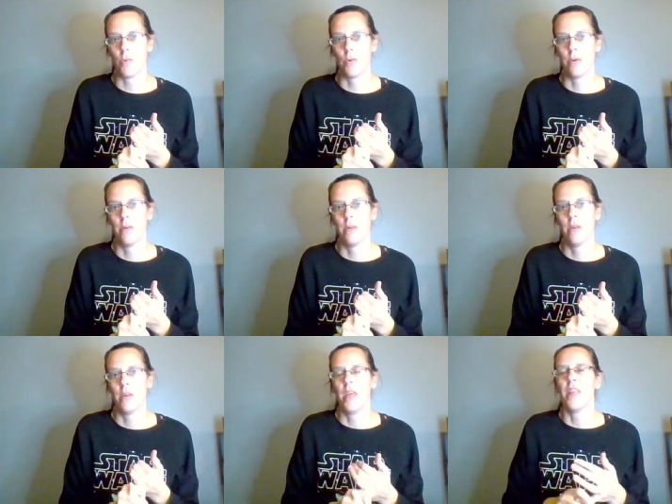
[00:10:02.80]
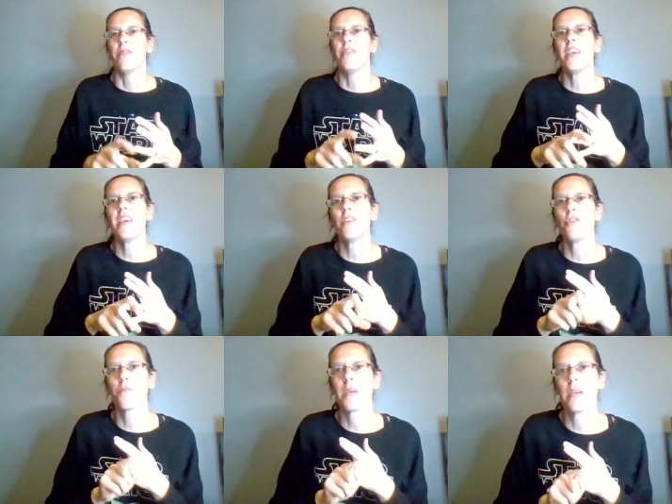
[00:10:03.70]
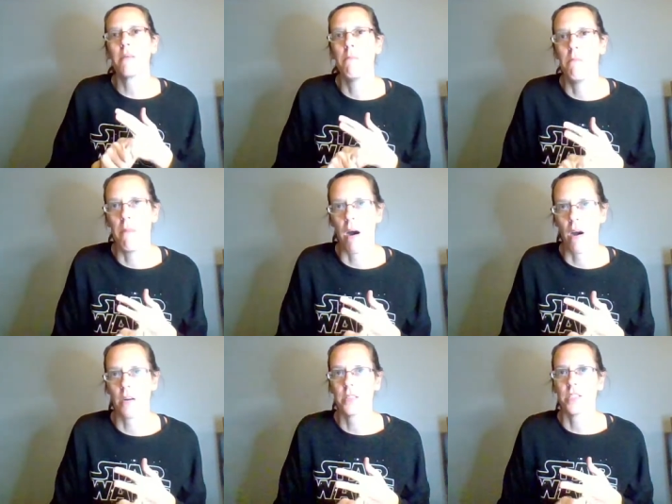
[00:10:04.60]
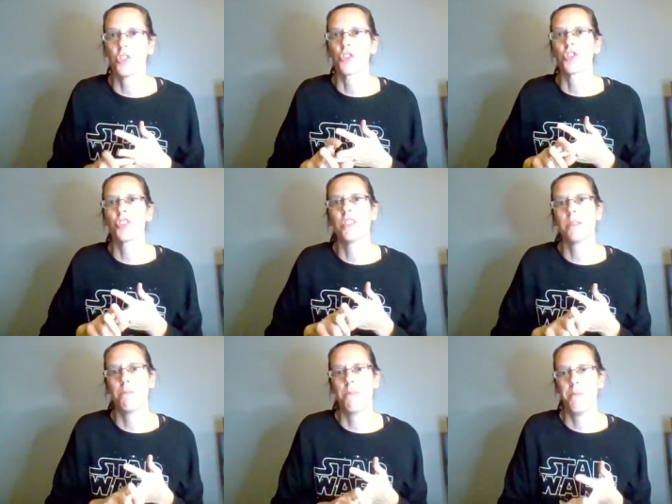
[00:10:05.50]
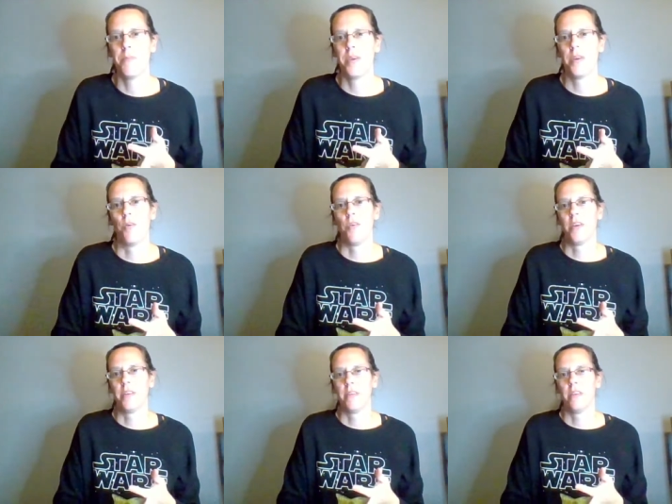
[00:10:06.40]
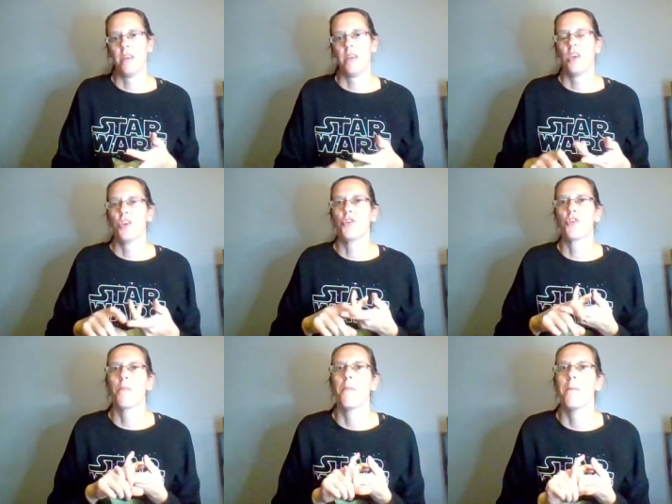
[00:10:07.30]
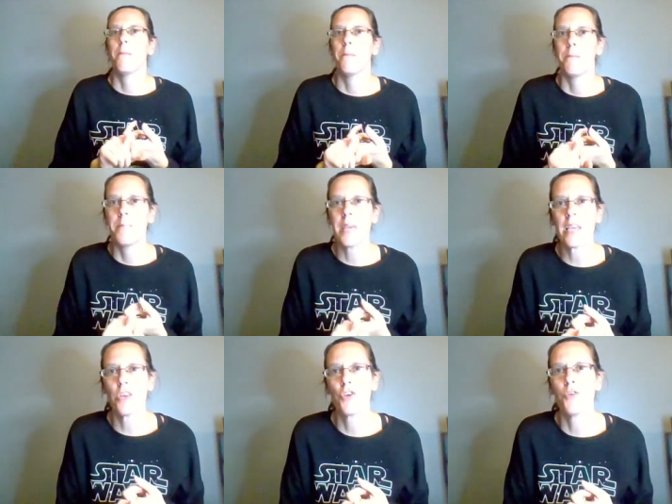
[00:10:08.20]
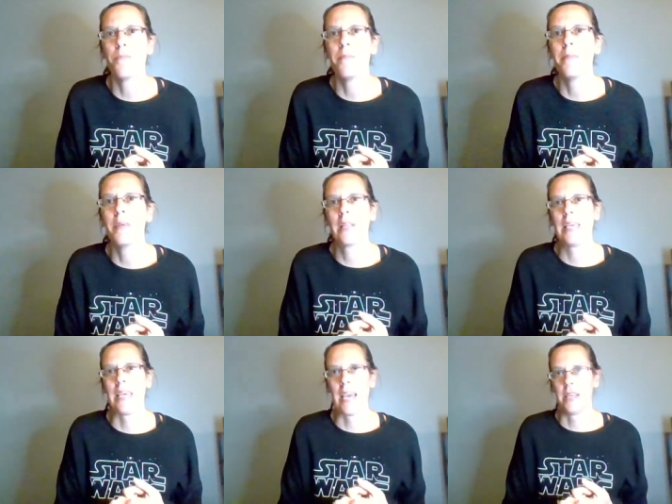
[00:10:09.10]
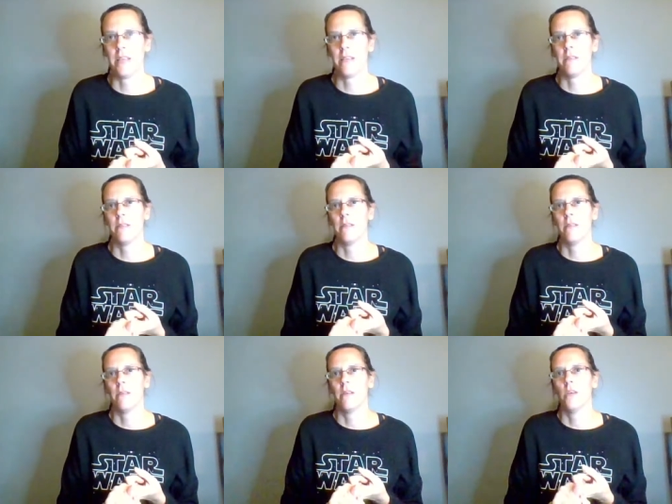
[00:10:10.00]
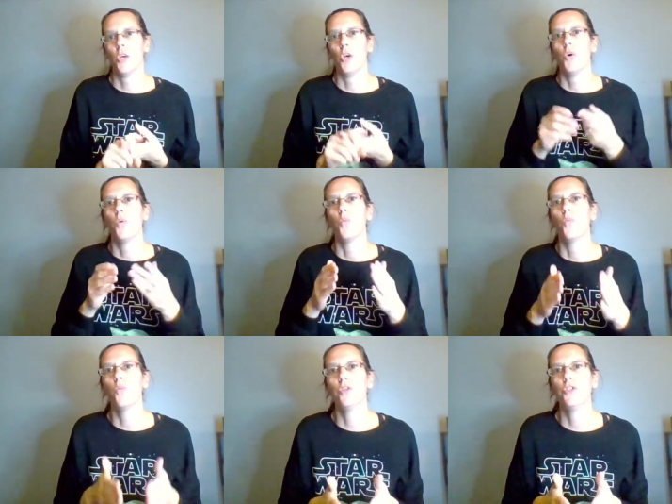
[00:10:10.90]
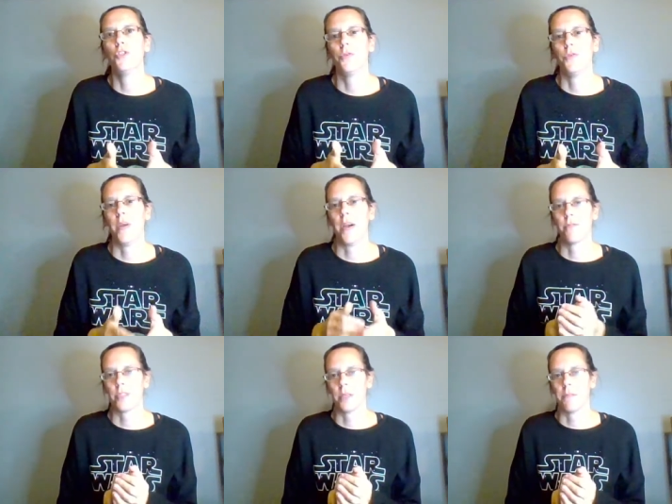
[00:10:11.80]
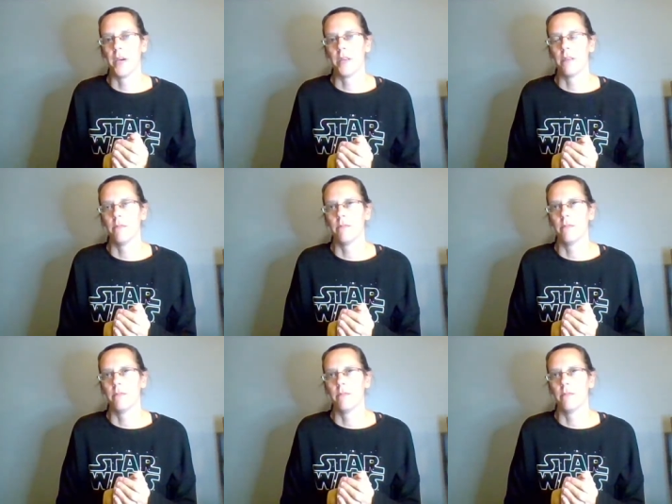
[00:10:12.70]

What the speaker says: anymore. Then you're being mocked. You're spit on. You're being humiliated. Would you do that for somebody?